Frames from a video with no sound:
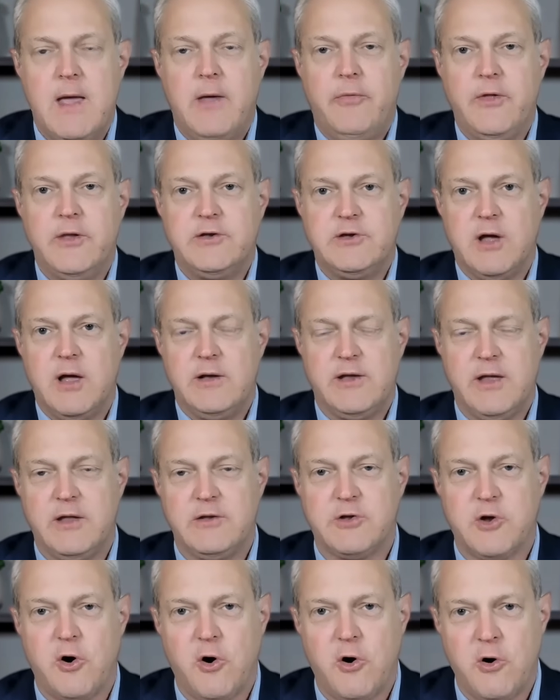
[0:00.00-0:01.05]
The judge has
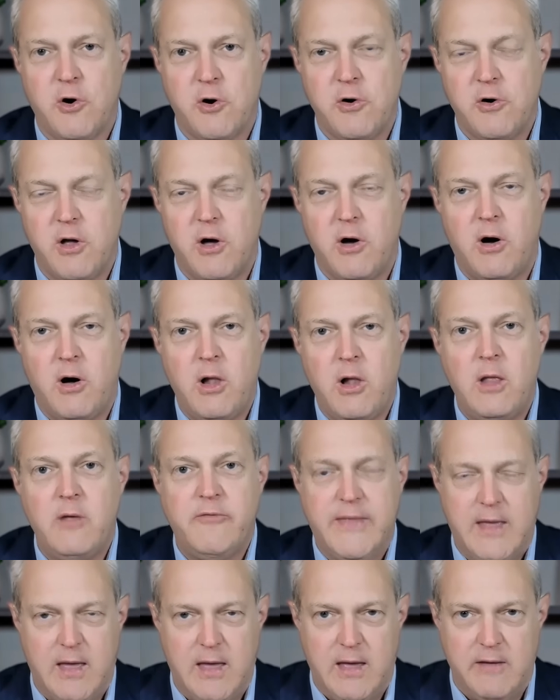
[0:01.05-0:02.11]
heard all of
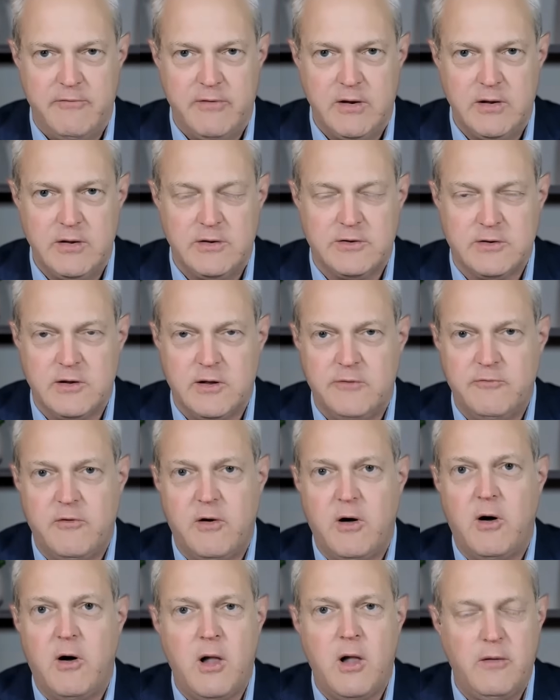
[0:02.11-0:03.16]
the evidence of
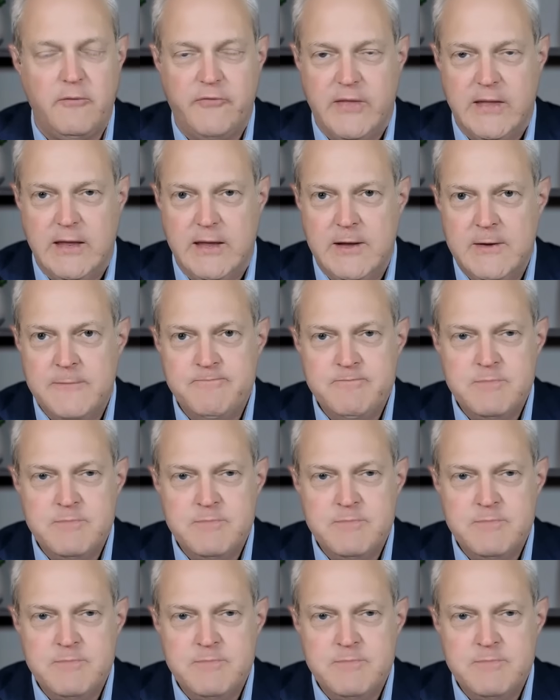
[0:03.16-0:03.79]
all of the